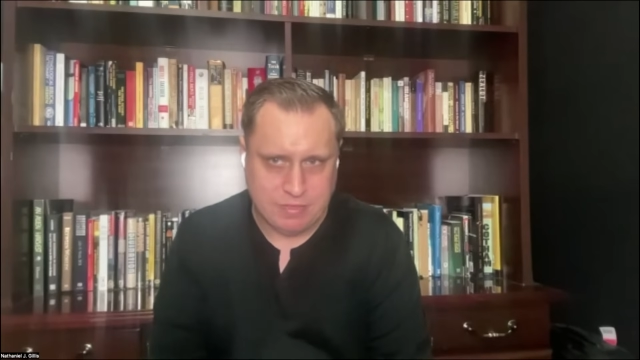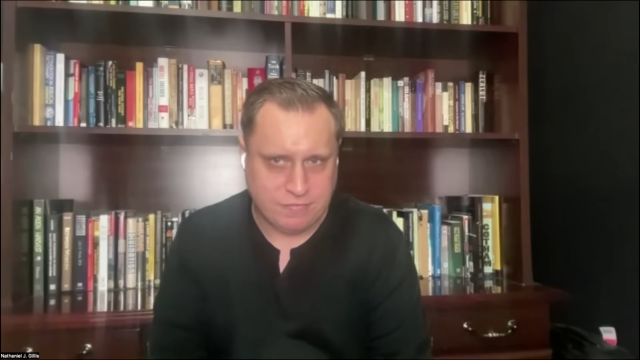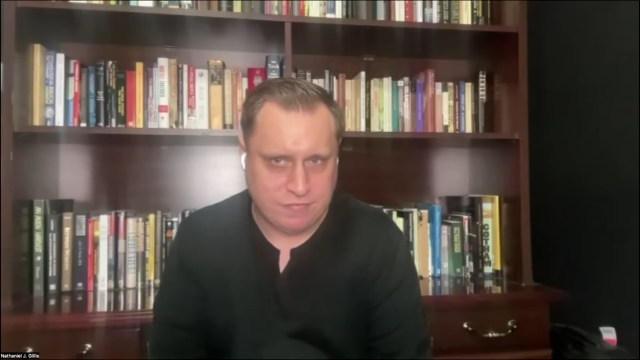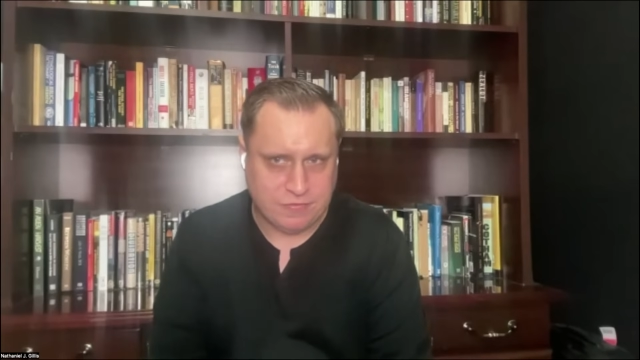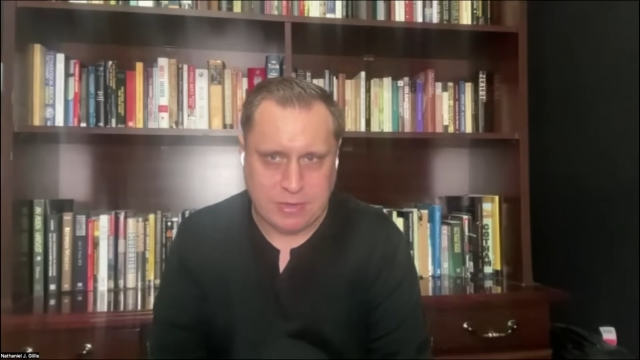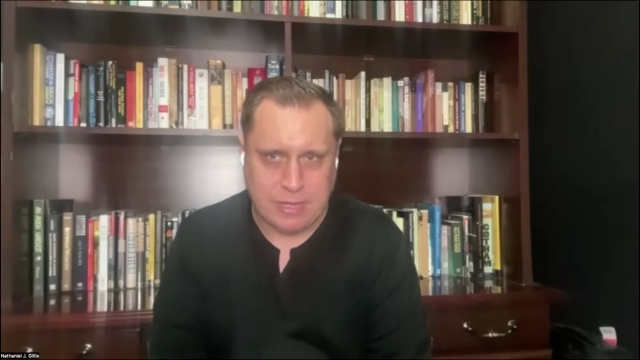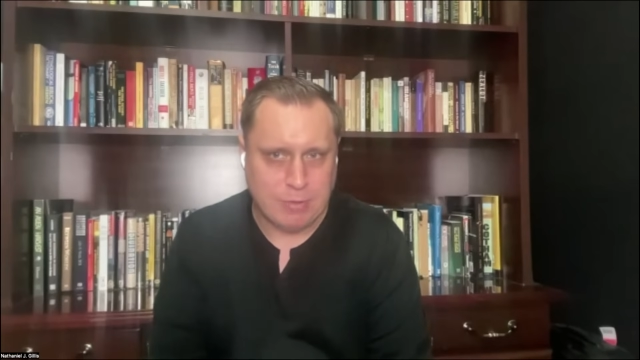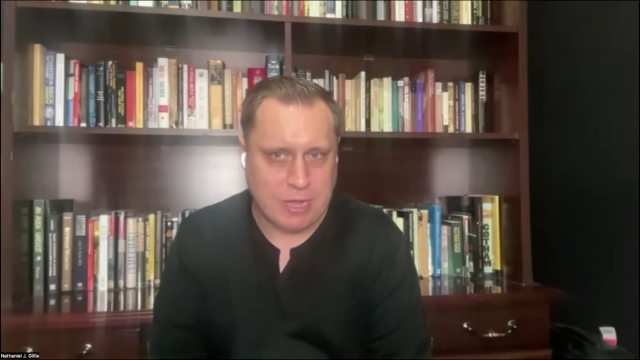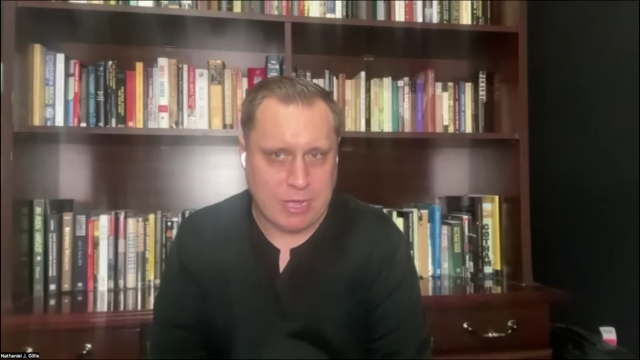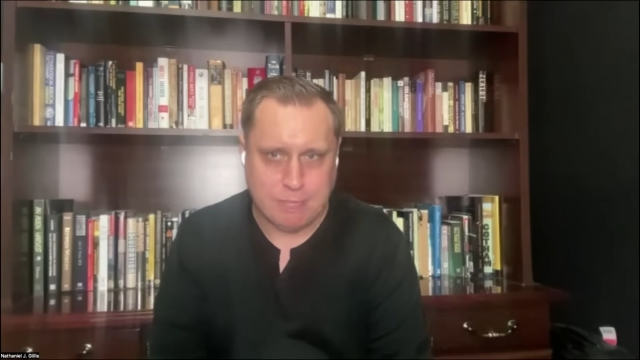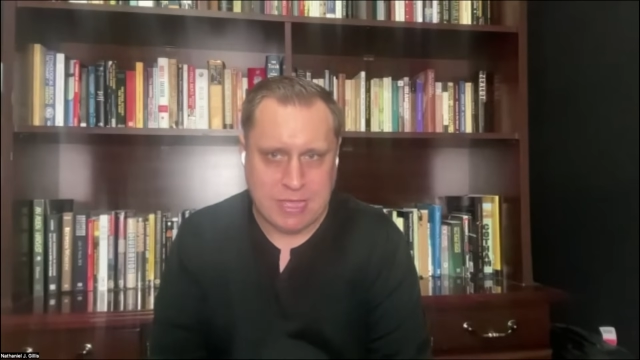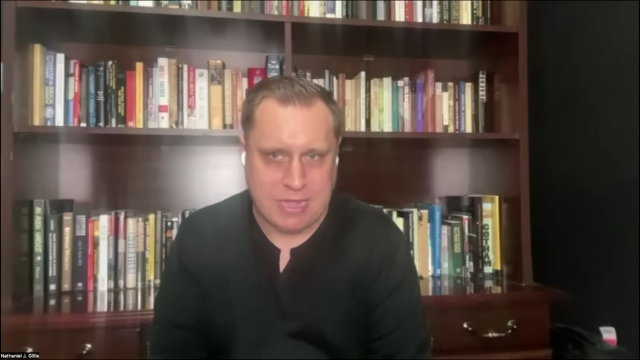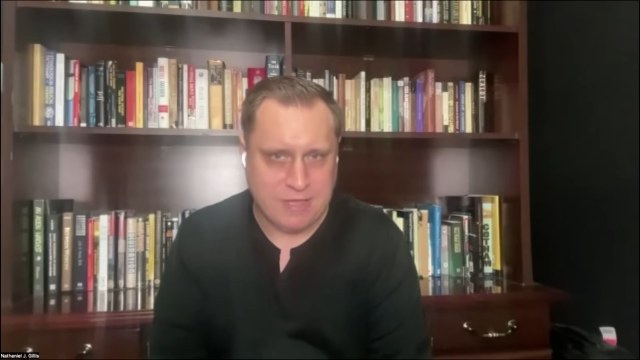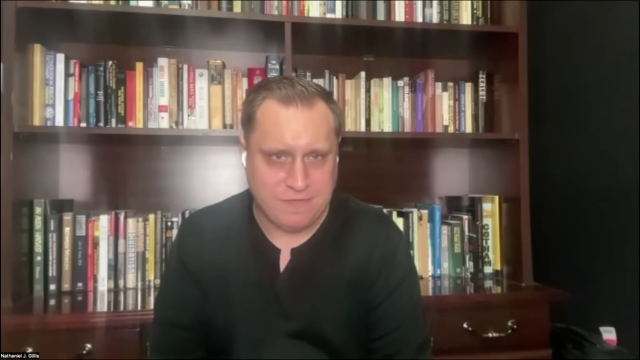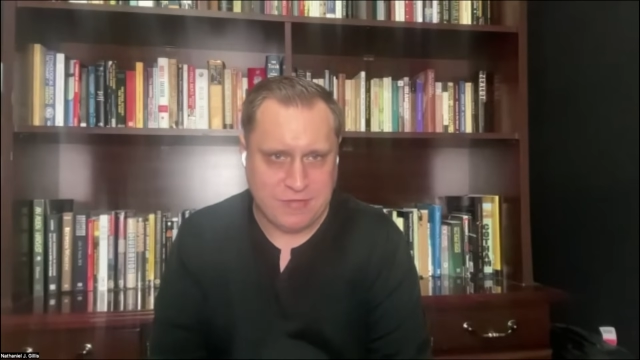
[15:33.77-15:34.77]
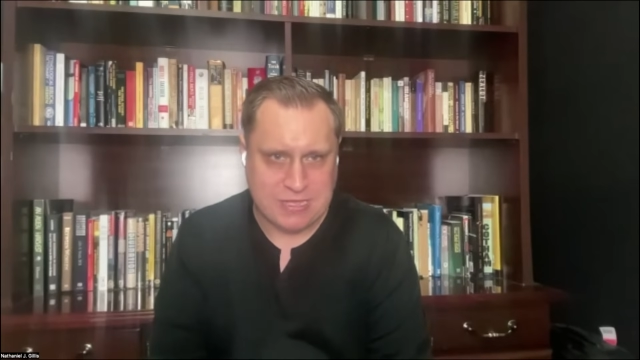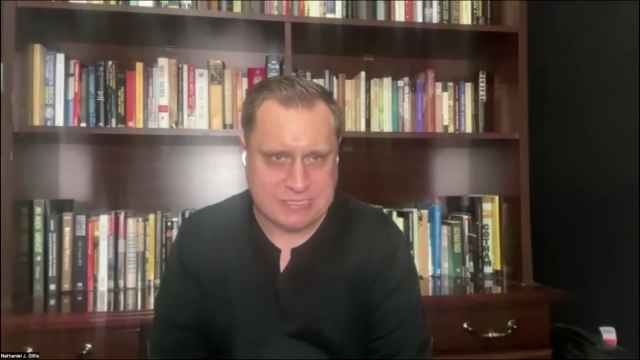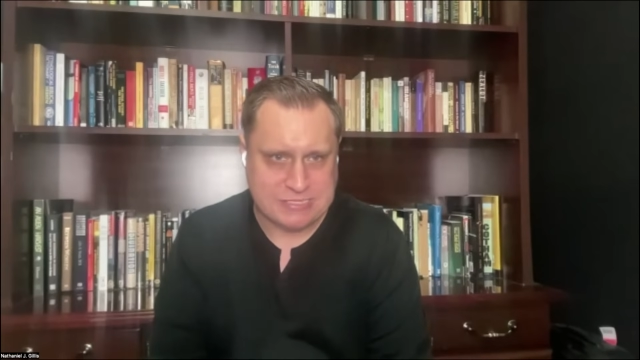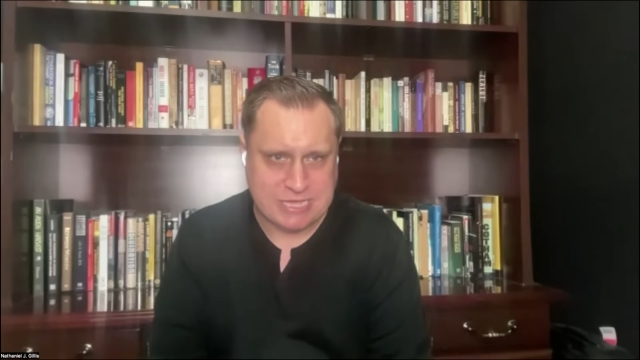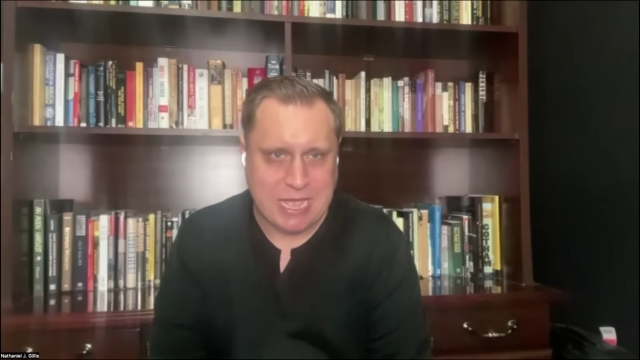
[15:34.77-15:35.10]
the phenomenon manifests